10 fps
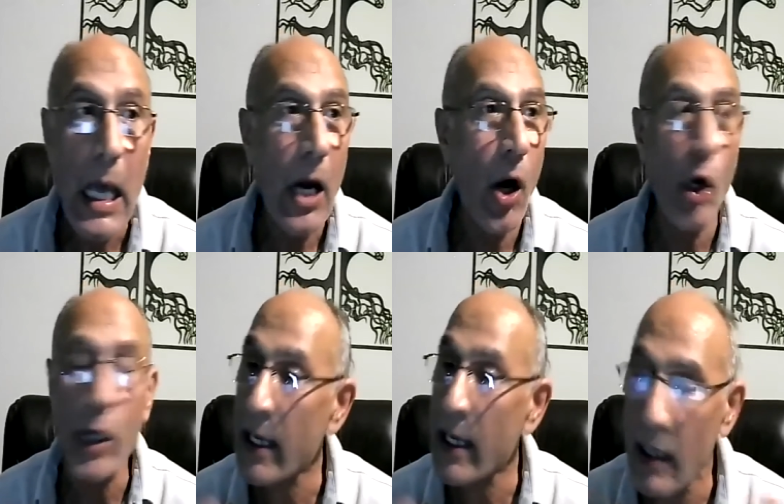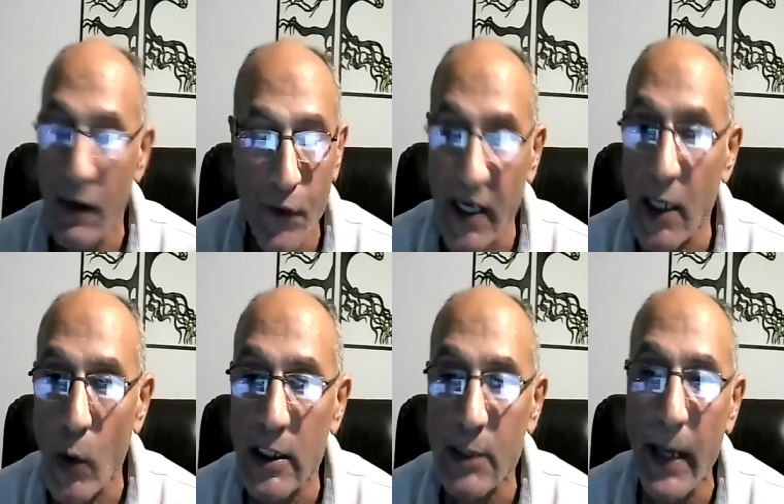on an, a
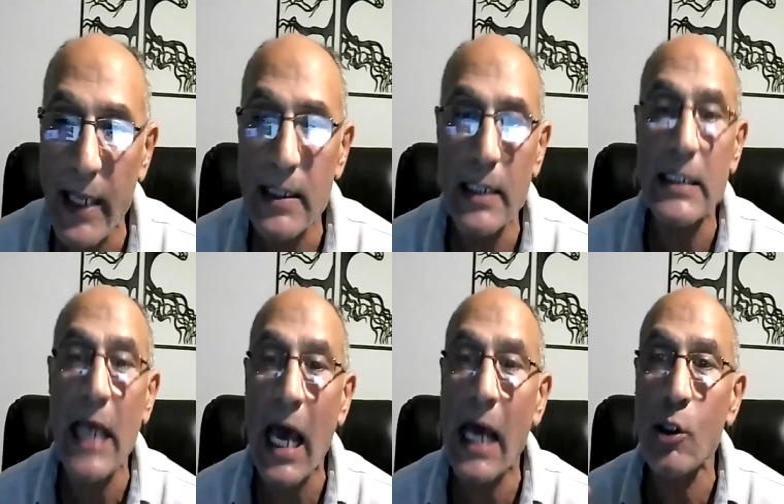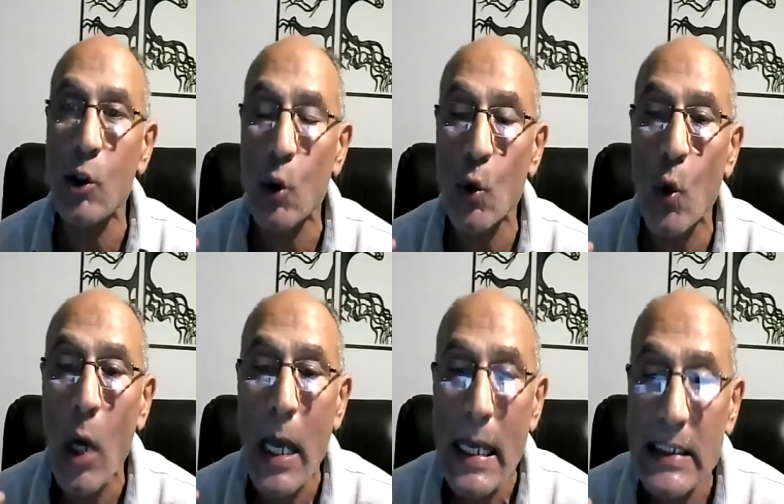frequent basis and to
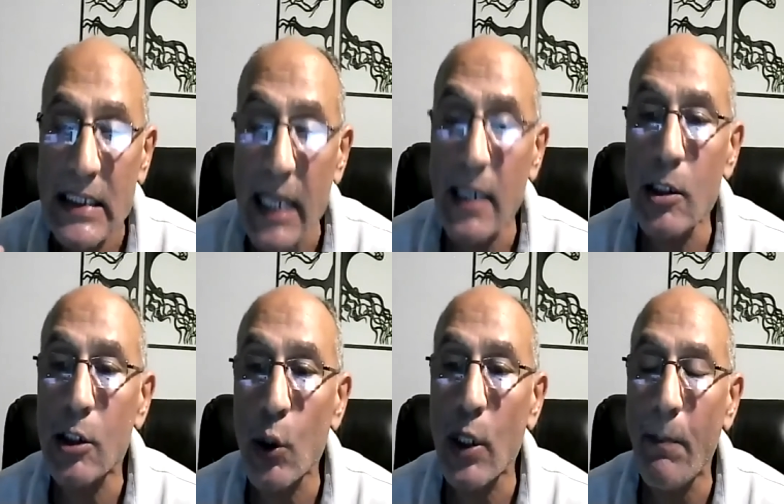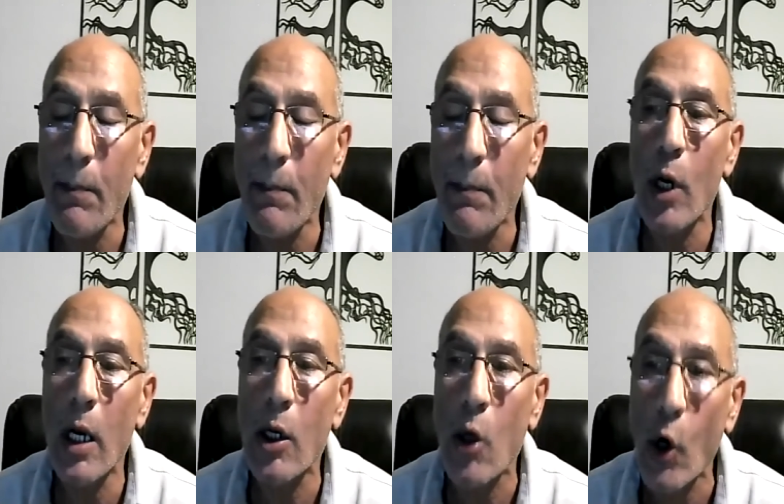send to the people
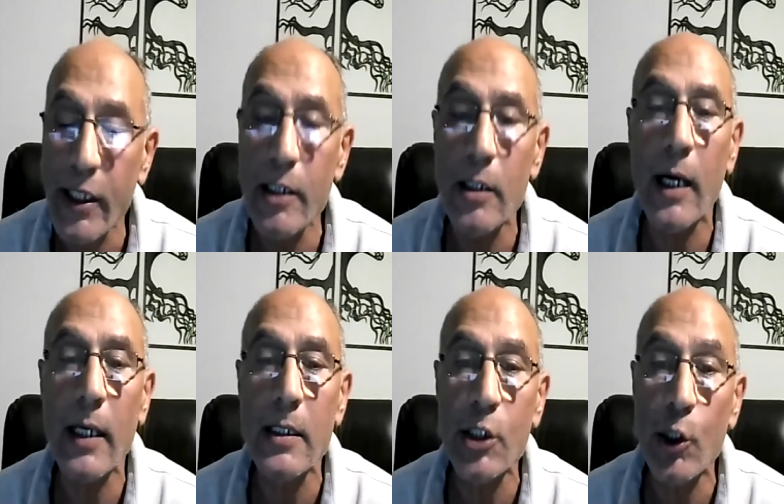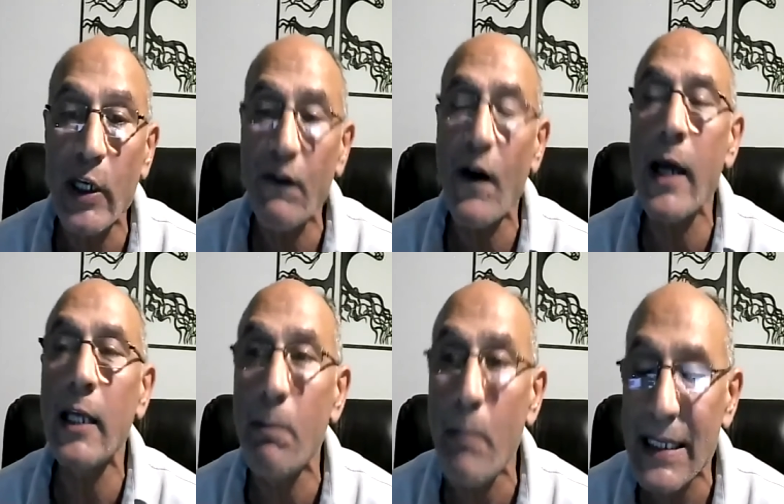coherent,
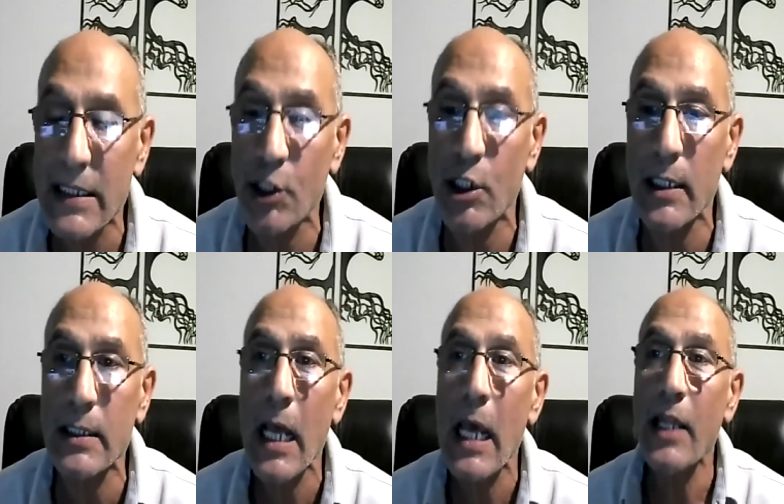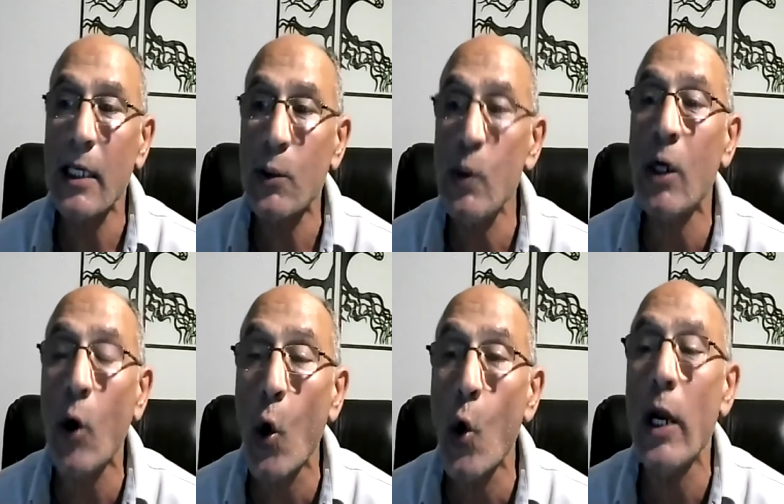unified messages that we are
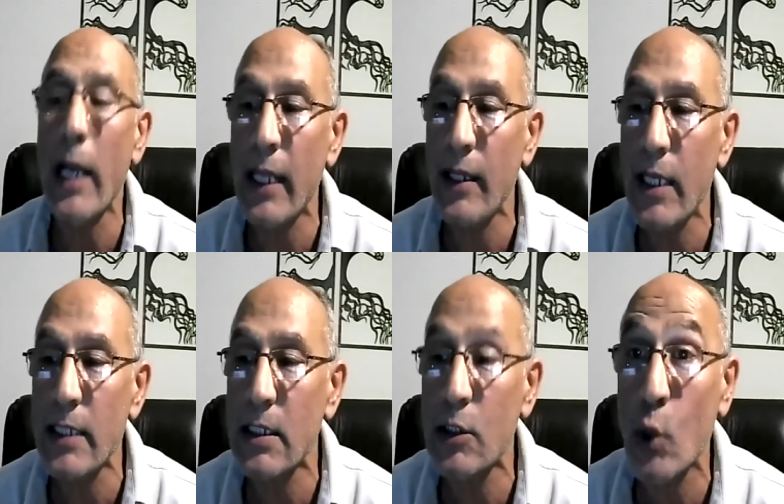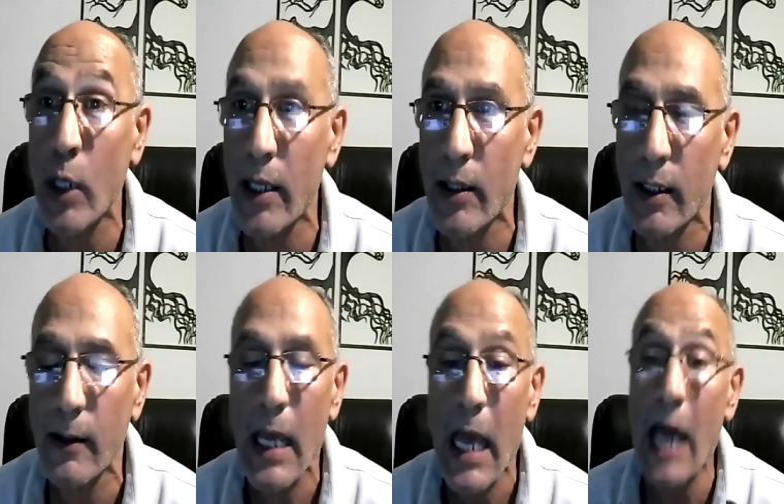all in this together.
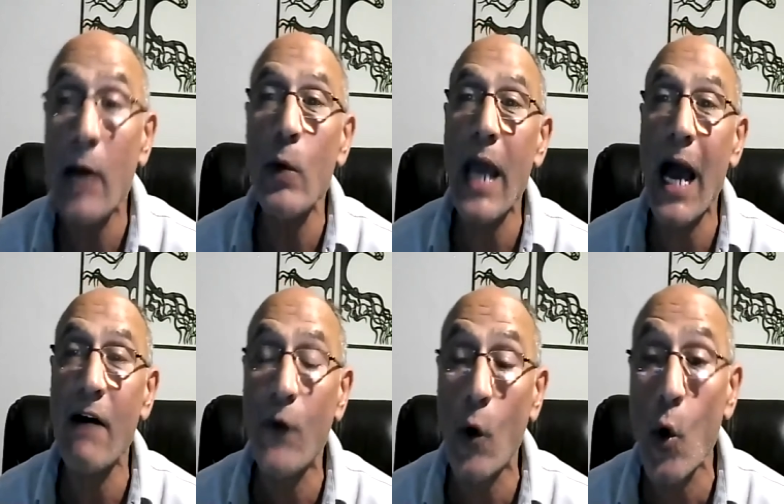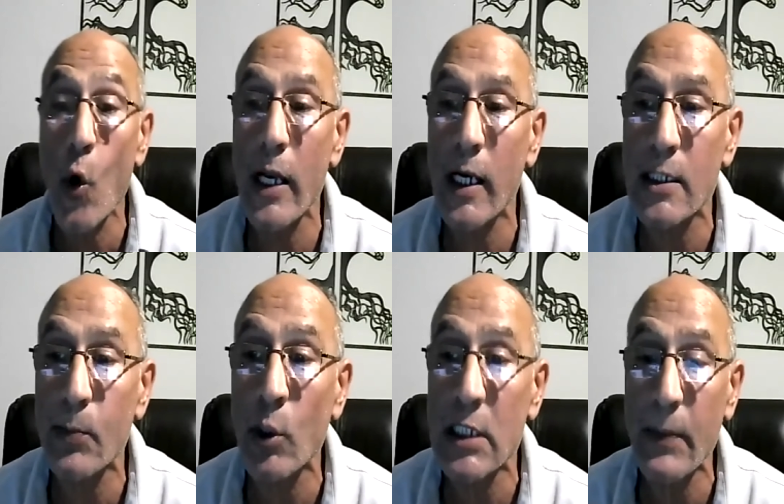And we have all a
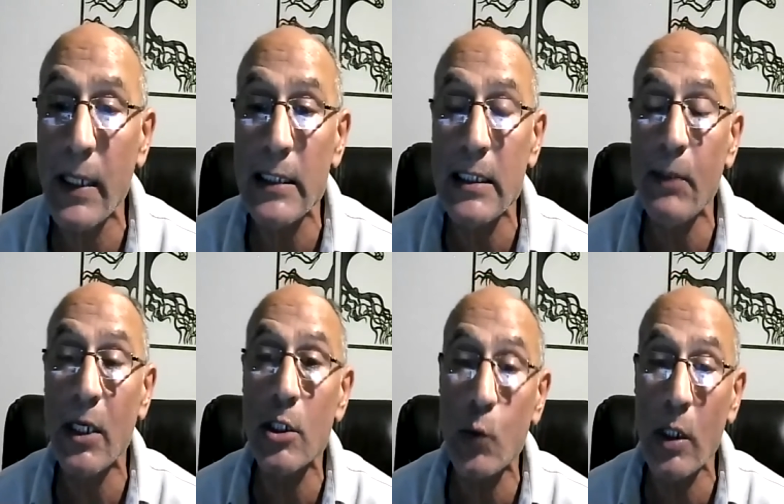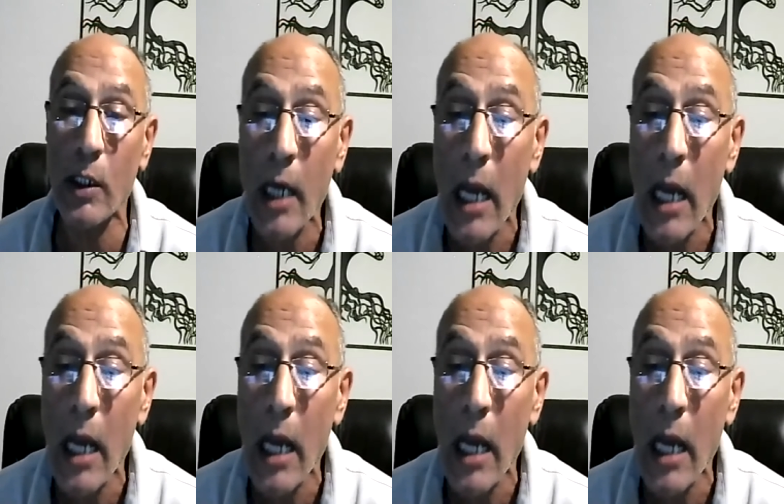responsibility because we are